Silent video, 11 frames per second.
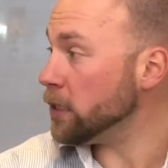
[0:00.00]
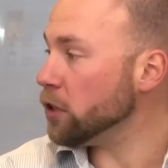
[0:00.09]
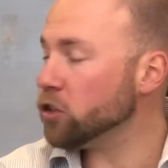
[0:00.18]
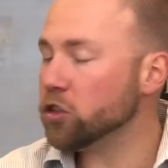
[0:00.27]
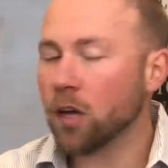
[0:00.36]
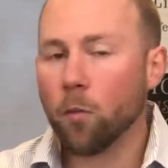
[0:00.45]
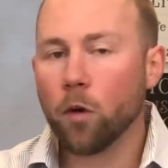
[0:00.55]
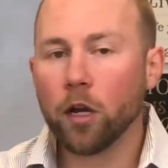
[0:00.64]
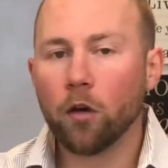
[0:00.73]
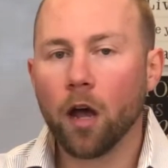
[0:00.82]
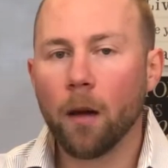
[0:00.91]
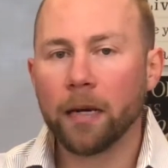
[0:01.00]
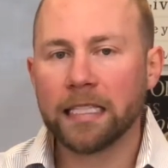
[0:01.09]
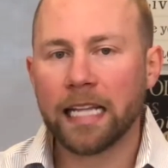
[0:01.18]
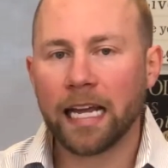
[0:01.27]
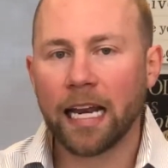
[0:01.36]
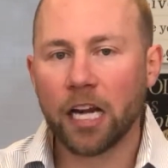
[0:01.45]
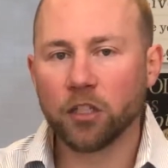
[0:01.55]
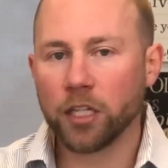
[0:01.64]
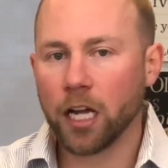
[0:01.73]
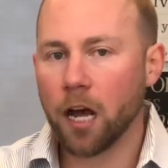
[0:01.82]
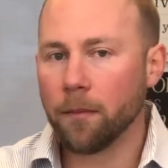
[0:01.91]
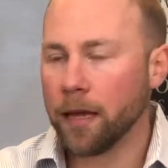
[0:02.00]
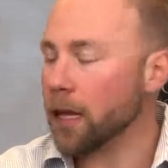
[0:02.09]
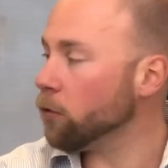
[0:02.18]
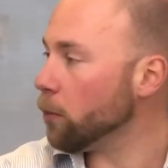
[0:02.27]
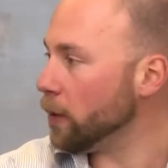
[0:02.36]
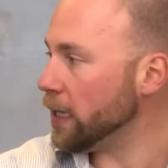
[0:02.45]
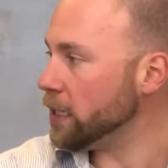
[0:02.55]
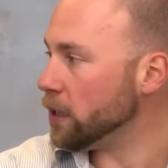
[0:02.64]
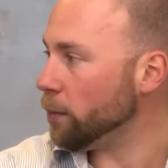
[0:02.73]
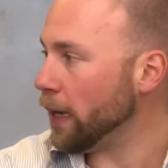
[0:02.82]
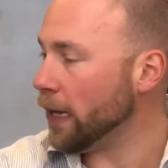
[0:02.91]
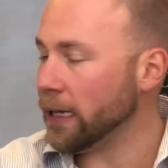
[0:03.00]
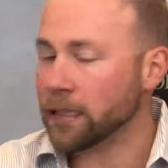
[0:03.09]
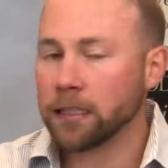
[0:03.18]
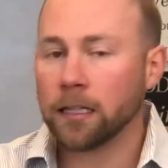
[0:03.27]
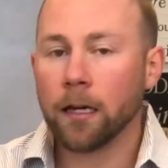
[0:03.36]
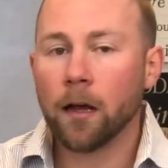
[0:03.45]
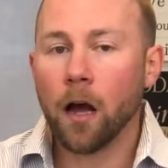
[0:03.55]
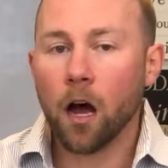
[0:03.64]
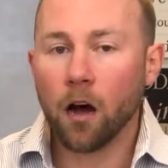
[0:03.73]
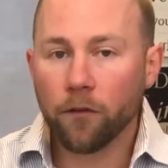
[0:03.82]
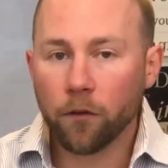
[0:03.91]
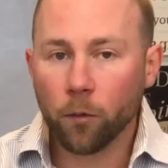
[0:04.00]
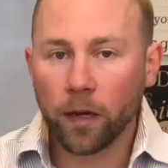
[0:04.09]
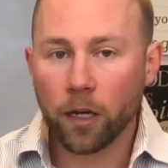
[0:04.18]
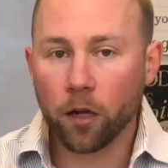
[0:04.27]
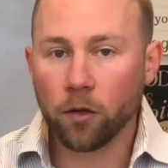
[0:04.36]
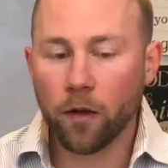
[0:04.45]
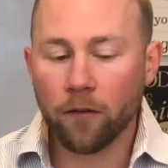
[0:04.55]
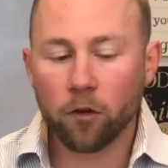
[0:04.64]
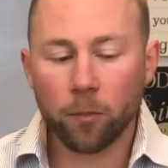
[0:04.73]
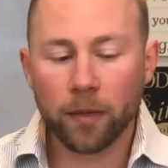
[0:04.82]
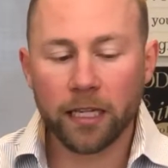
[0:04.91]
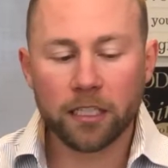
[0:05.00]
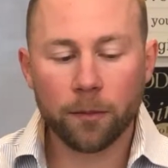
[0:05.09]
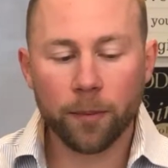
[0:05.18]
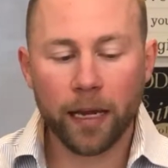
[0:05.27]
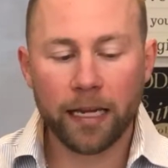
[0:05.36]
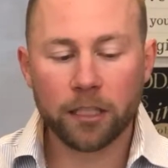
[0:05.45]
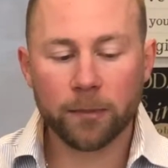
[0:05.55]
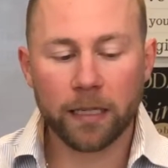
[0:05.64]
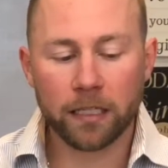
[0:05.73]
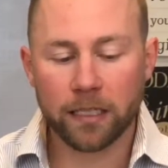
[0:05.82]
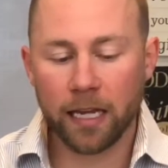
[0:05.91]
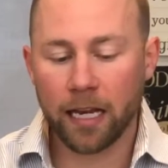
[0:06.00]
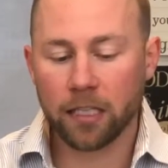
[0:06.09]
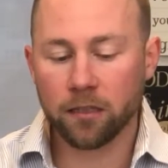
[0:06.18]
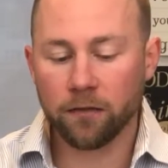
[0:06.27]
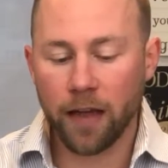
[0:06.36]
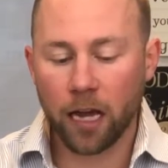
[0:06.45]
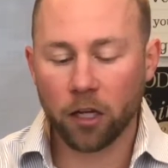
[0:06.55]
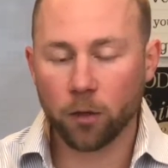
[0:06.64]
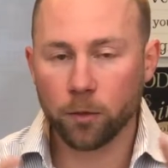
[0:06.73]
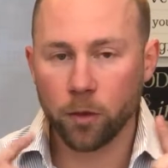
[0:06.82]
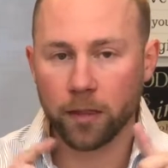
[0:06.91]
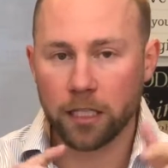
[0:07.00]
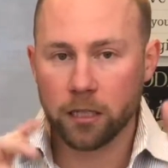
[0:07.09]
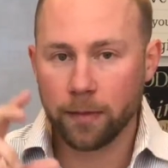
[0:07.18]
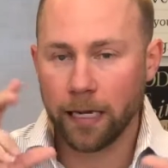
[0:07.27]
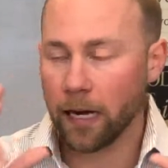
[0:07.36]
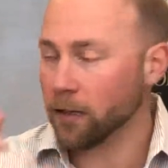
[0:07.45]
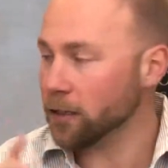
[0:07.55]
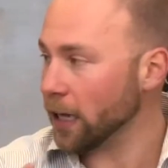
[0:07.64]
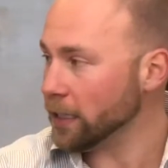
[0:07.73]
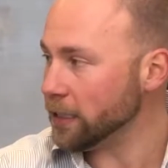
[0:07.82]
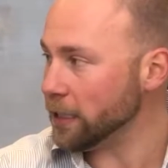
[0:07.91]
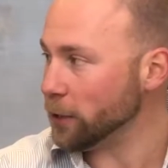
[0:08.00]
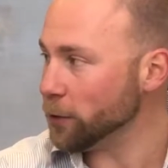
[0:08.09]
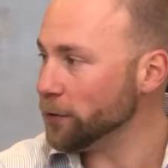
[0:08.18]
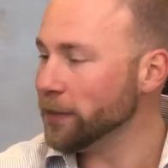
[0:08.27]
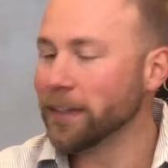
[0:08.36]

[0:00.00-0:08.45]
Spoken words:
And there's some window companies that can actually come in, replace the panes of the window. You have to replace the panes because, again, it's a vacuum, so it needs to be airtight sealed.